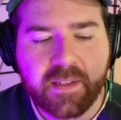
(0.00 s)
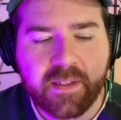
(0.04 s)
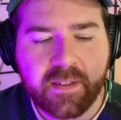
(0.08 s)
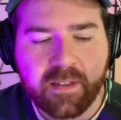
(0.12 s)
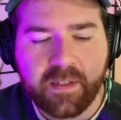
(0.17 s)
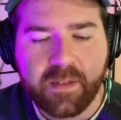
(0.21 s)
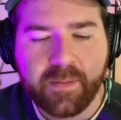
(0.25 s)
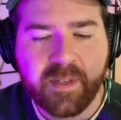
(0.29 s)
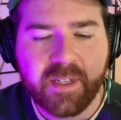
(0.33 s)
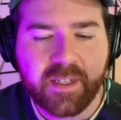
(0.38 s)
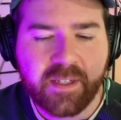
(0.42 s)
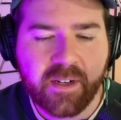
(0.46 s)
a
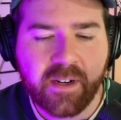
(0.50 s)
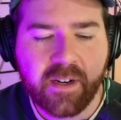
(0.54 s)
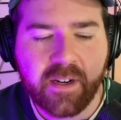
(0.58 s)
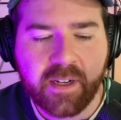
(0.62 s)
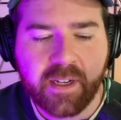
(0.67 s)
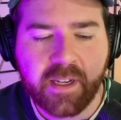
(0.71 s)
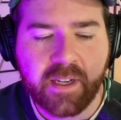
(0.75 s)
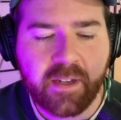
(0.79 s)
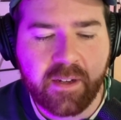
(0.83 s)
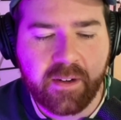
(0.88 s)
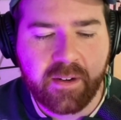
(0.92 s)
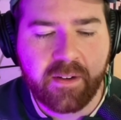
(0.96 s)
little bit
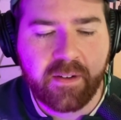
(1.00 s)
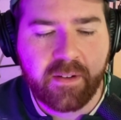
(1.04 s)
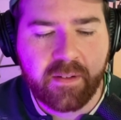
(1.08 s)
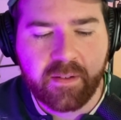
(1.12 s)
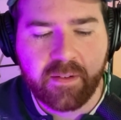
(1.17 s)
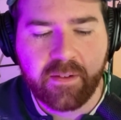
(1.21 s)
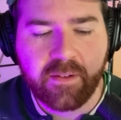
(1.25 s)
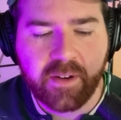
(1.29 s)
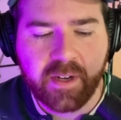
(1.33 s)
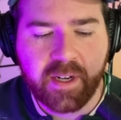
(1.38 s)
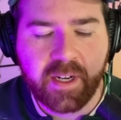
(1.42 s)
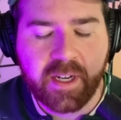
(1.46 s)
dark and
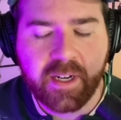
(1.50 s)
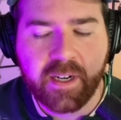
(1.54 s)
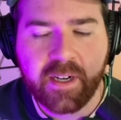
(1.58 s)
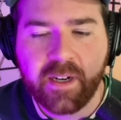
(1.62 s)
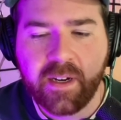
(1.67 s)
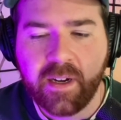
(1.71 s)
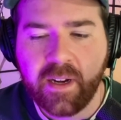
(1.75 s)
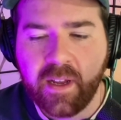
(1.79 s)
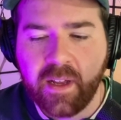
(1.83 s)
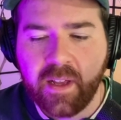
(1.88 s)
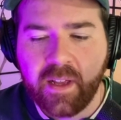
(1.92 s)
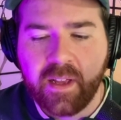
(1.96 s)
grittier,
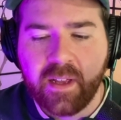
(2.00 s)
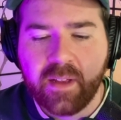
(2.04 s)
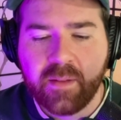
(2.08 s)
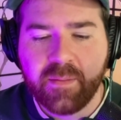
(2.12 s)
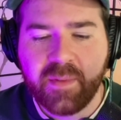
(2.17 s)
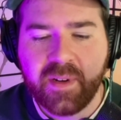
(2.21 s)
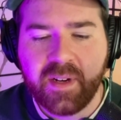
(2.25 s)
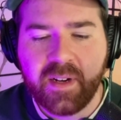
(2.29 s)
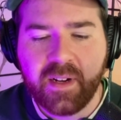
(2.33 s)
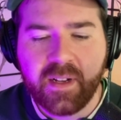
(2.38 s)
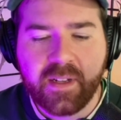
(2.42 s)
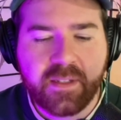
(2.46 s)

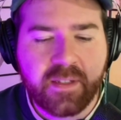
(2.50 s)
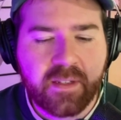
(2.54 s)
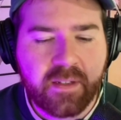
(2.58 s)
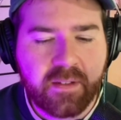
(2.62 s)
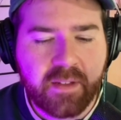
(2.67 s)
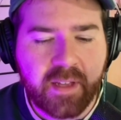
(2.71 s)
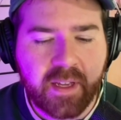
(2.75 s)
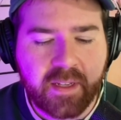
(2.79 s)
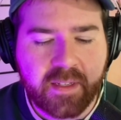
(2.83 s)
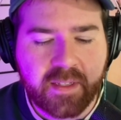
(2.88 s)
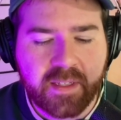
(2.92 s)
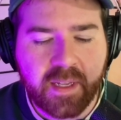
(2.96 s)
but it also
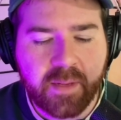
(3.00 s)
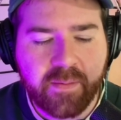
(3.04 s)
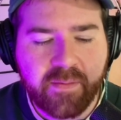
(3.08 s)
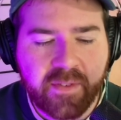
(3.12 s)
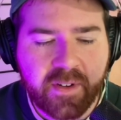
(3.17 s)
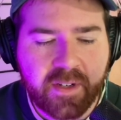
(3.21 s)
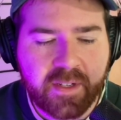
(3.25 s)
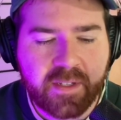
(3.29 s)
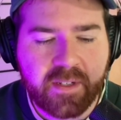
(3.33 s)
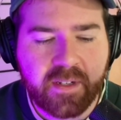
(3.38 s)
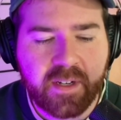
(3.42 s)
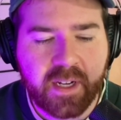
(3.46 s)
like
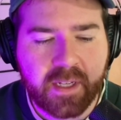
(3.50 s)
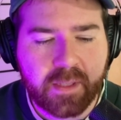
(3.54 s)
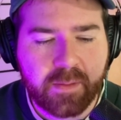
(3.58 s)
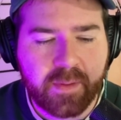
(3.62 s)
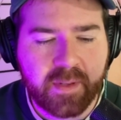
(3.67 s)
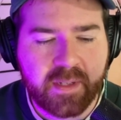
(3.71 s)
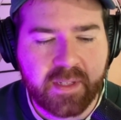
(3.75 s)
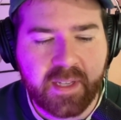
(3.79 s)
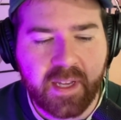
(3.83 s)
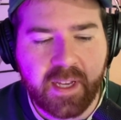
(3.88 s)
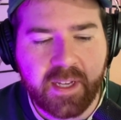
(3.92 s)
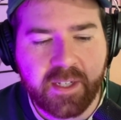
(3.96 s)
subverts your
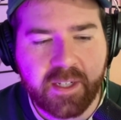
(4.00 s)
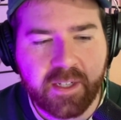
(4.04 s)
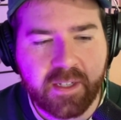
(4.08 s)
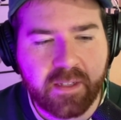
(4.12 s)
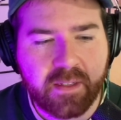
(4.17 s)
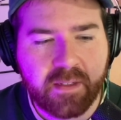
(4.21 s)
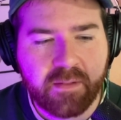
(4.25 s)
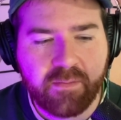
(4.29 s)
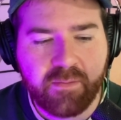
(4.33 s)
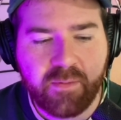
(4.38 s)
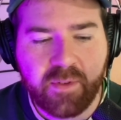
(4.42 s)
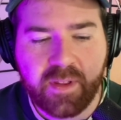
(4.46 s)

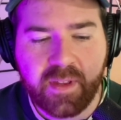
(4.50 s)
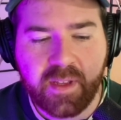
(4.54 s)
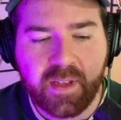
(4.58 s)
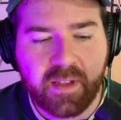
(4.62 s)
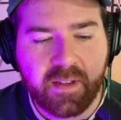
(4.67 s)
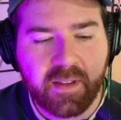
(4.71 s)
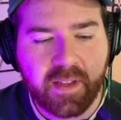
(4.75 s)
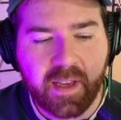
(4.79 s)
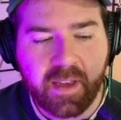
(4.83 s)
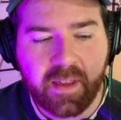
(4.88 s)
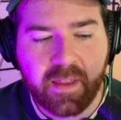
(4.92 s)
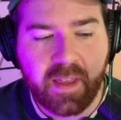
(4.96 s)
expectations
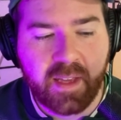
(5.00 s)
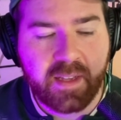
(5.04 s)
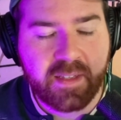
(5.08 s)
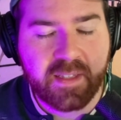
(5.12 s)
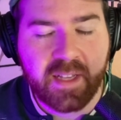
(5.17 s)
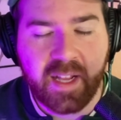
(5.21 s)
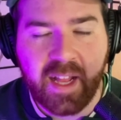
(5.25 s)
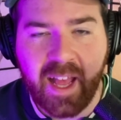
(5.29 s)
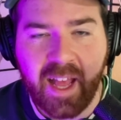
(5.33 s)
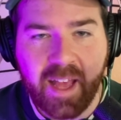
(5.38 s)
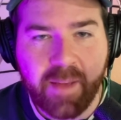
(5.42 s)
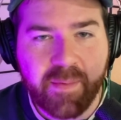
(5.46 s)
within like things
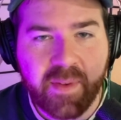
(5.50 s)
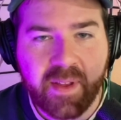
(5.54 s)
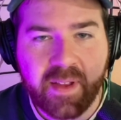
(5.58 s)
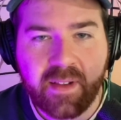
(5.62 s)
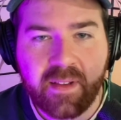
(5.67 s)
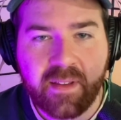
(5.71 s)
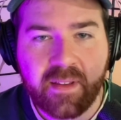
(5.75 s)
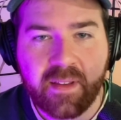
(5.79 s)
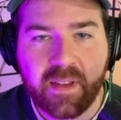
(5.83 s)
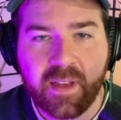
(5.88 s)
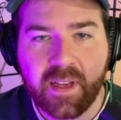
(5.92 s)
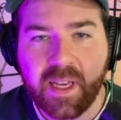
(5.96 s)
that
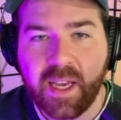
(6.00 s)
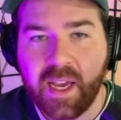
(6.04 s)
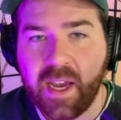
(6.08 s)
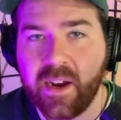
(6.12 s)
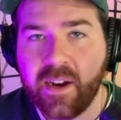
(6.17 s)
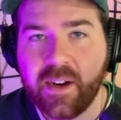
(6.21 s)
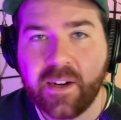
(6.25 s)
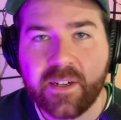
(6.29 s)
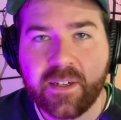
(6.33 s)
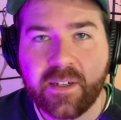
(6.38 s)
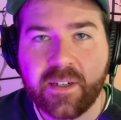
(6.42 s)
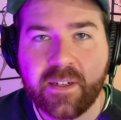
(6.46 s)
happen, the
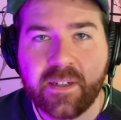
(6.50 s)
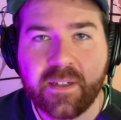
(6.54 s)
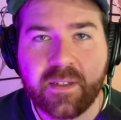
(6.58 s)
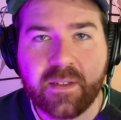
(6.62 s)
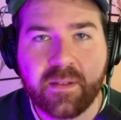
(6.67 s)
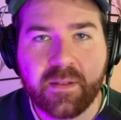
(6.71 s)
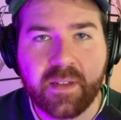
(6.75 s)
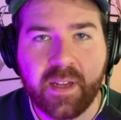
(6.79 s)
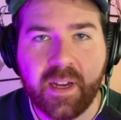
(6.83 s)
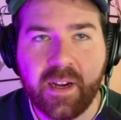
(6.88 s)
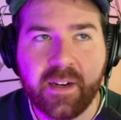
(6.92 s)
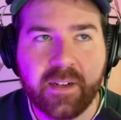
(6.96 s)
character
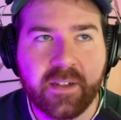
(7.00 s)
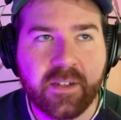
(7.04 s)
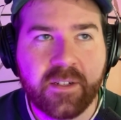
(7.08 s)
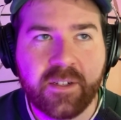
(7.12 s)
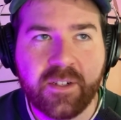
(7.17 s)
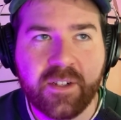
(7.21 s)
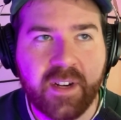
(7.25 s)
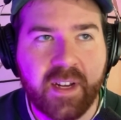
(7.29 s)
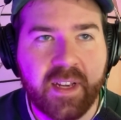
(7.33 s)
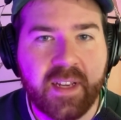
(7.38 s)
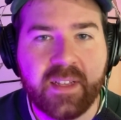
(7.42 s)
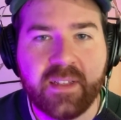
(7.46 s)

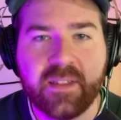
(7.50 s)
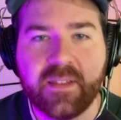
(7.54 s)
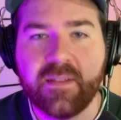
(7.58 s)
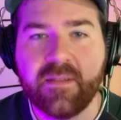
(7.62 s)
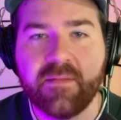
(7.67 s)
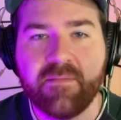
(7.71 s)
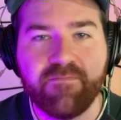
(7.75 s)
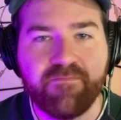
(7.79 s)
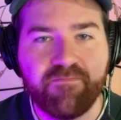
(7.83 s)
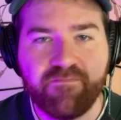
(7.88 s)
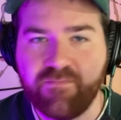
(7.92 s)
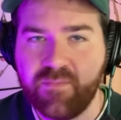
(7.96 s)
traits,
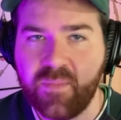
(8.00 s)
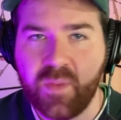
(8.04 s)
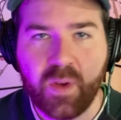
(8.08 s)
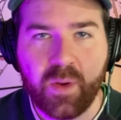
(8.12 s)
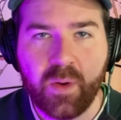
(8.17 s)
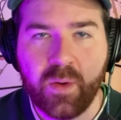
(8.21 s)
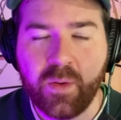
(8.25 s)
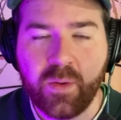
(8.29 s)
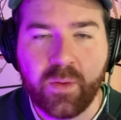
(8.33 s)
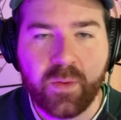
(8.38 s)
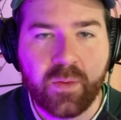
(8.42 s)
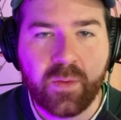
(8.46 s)

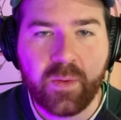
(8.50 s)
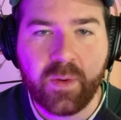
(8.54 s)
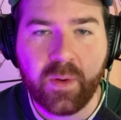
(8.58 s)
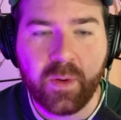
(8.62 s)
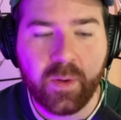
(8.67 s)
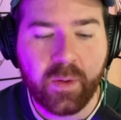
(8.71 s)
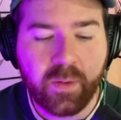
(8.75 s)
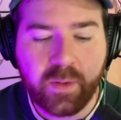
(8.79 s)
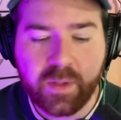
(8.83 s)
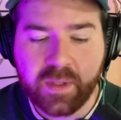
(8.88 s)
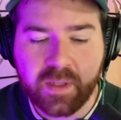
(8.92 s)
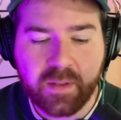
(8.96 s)
who
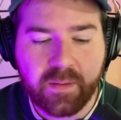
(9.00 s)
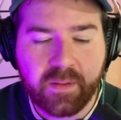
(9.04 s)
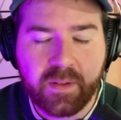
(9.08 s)
is